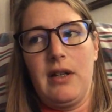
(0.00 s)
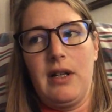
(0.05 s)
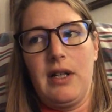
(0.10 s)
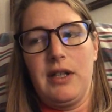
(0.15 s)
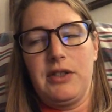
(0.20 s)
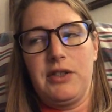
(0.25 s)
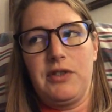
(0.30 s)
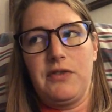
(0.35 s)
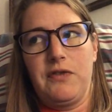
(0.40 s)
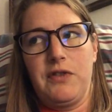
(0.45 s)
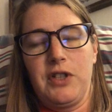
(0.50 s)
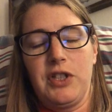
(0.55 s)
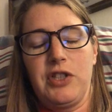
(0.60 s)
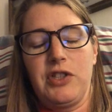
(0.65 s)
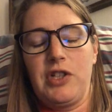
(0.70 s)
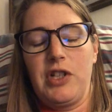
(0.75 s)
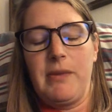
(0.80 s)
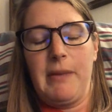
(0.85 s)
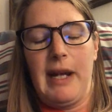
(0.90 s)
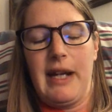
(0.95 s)
for a
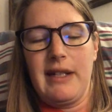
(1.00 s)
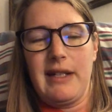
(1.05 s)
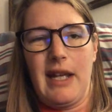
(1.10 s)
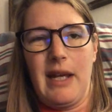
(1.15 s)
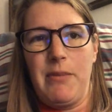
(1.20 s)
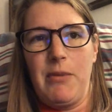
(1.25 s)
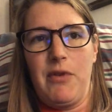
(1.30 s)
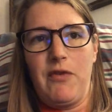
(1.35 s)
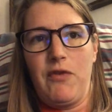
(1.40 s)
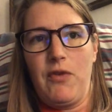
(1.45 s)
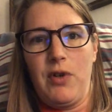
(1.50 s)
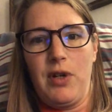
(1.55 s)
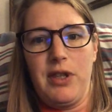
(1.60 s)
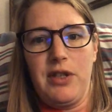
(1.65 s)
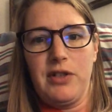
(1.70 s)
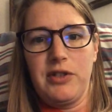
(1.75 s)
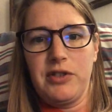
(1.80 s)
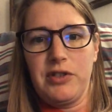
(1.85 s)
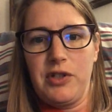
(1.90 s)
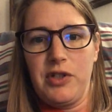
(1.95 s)
certain amount of time before
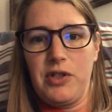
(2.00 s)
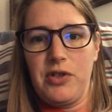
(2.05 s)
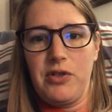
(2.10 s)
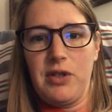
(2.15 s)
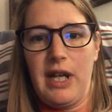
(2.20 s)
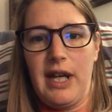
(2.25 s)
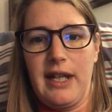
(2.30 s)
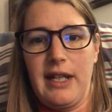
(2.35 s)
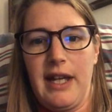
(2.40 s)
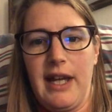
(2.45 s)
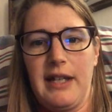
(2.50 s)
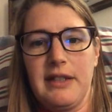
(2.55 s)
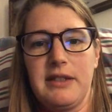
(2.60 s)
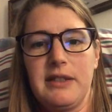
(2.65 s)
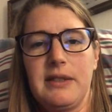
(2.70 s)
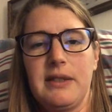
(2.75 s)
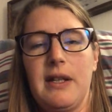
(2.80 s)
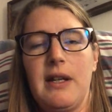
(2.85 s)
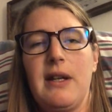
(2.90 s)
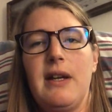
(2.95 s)
the surgery, I
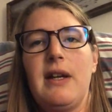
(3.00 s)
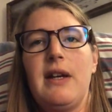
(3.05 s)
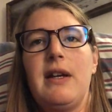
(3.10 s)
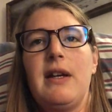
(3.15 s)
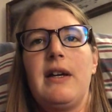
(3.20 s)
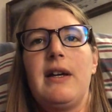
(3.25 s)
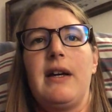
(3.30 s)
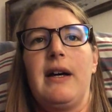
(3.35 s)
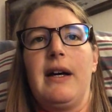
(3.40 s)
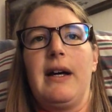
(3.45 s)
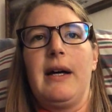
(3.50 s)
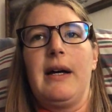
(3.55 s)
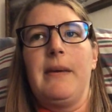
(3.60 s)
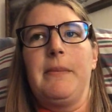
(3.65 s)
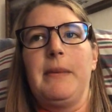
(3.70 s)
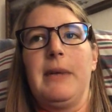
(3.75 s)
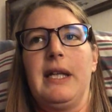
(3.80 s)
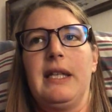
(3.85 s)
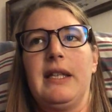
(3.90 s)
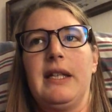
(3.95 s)
guess.
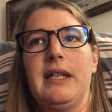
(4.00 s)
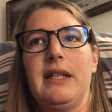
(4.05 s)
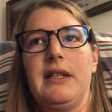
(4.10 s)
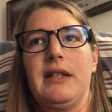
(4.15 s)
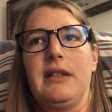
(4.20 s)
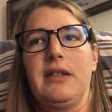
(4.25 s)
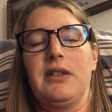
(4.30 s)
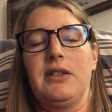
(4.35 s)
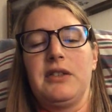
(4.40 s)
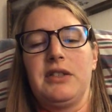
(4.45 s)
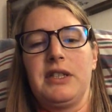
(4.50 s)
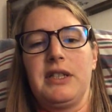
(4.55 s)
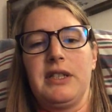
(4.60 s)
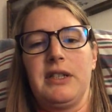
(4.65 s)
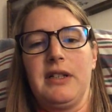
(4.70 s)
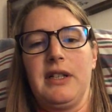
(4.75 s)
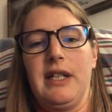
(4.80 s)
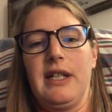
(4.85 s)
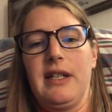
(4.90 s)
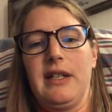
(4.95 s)
And then you're
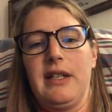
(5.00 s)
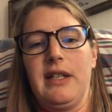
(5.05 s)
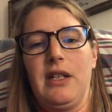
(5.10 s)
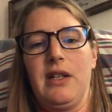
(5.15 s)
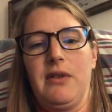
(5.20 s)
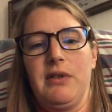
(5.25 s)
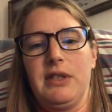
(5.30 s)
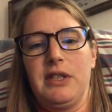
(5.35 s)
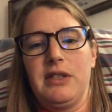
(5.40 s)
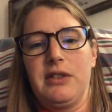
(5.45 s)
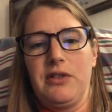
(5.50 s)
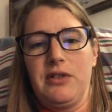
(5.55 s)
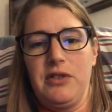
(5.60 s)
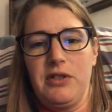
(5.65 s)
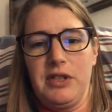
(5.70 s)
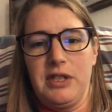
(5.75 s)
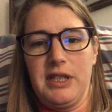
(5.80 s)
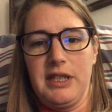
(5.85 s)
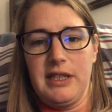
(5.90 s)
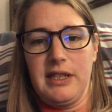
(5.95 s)
still in, it's still in
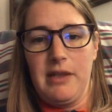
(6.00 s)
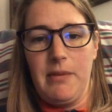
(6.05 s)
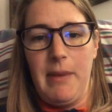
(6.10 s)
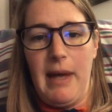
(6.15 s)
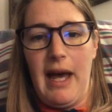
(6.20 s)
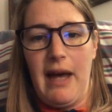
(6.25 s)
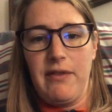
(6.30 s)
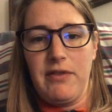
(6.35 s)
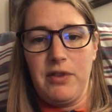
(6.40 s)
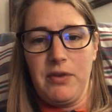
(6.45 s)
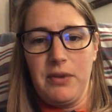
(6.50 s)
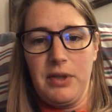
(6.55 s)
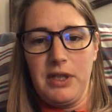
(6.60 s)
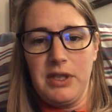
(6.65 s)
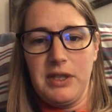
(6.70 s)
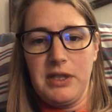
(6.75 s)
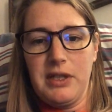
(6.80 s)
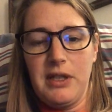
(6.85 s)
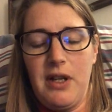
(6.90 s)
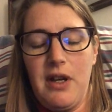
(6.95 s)
your system
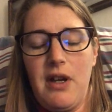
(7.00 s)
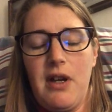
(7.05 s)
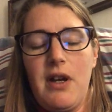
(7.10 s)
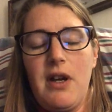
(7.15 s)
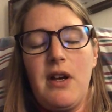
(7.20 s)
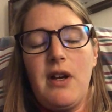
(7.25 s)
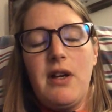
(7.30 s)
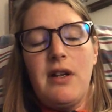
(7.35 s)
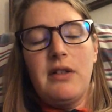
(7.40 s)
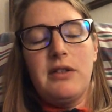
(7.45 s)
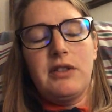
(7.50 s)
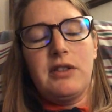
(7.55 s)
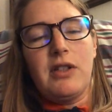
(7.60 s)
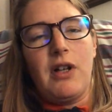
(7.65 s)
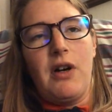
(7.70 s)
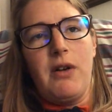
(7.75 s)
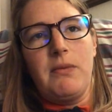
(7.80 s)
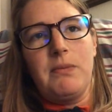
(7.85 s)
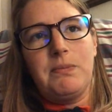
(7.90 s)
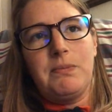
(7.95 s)
afterwards.
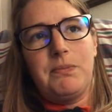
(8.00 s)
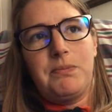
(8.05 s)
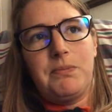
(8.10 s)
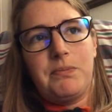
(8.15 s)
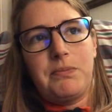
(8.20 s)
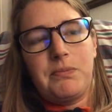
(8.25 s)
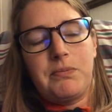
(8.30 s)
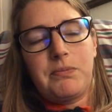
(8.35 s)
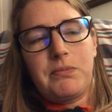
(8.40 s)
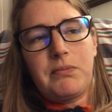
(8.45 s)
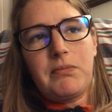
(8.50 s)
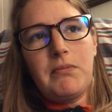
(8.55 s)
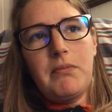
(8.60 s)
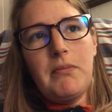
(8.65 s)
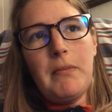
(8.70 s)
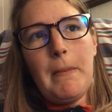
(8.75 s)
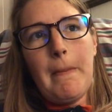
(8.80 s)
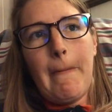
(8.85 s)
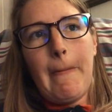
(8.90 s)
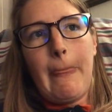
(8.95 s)
So,
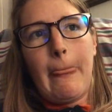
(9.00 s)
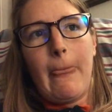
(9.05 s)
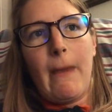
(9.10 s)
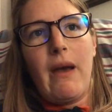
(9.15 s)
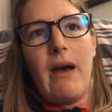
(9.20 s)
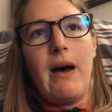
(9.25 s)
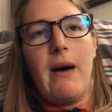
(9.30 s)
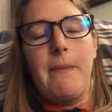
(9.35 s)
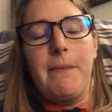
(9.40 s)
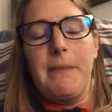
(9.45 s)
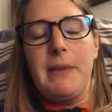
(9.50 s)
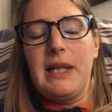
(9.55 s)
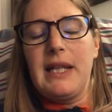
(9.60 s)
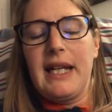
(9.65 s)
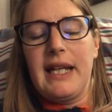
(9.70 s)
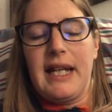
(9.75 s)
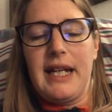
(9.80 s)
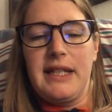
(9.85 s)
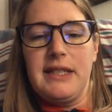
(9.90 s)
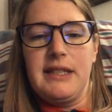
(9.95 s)
but
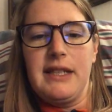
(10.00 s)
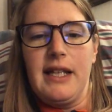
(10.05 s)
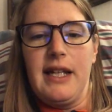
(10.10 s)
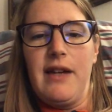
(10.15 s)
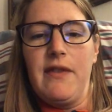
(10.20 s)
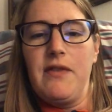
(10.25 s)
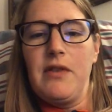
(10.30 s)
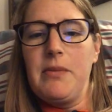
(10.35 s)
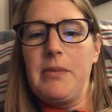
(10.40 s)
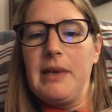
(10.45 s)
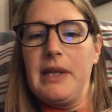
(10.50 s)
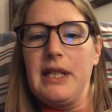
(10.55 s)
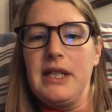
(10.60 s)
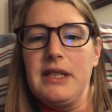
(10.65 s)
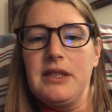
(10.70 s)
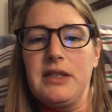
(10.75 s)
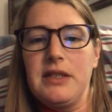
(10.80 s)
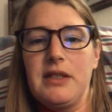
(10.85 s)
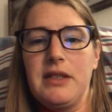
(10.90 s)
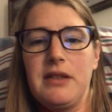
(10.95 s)
like I said,
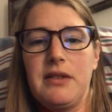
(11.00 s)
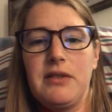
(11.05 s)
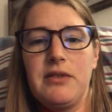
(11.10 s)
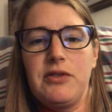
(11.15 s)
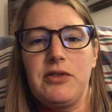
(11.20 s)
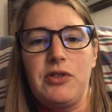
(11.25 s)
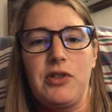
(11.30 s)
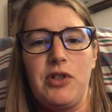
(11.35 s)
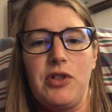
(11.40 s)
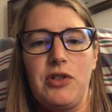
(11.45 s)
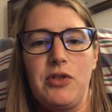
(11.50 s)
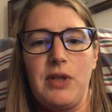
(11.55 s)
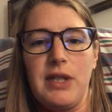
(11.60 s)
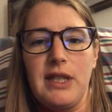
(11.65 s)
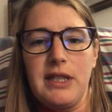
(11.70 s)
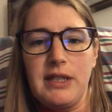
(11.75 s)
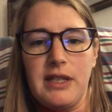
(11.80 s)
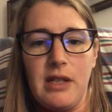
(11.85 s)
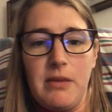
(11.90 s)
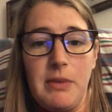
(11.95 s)
everybody's surgery
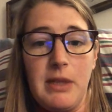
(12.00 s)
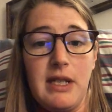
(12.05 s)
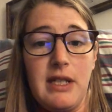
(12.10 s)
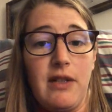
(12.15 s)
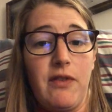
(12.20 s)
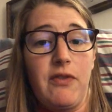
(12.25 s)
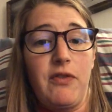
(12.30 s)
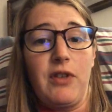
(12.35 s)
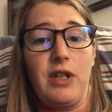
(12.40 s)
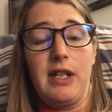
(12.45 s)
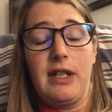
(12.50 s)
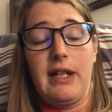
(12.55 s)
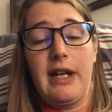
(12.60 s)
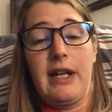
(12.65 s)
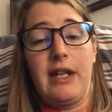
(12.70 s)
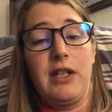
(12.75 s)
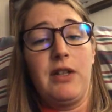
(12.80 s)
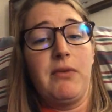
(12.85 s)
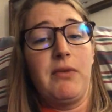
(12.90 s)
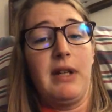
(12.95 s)
is going to be different.
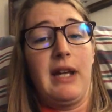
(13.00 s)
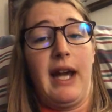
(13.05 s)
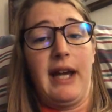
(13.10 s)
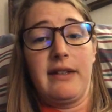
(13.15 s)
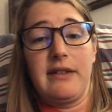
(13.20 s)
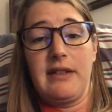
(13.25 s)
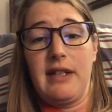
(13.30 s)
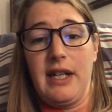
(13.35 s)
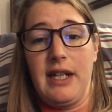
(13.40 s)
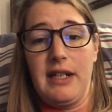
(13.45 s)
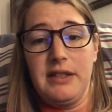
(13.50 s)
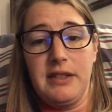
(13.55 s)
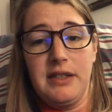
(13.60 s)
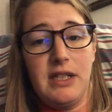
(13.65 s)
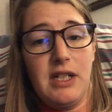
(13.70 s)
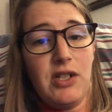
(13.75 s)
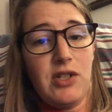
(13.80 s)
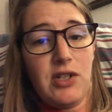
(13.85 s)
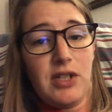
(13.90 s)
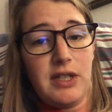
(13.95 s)
How you react to
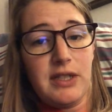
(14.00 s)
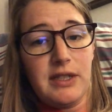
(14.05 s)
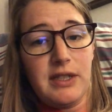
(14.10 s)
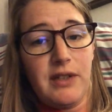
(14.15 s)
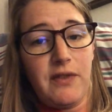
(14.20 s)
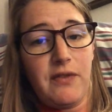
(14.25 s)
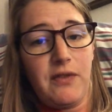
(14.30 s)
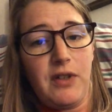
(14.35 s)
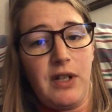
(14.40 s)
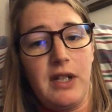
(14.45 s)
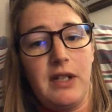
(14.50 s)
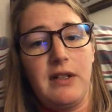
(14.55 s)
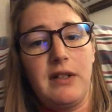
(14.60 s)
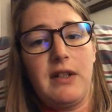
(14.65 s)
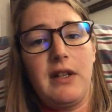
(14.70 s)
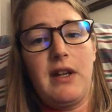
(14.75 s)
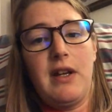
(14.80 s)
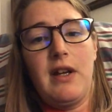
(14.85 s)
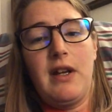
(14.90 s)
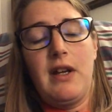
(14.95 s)
anesthesia is different.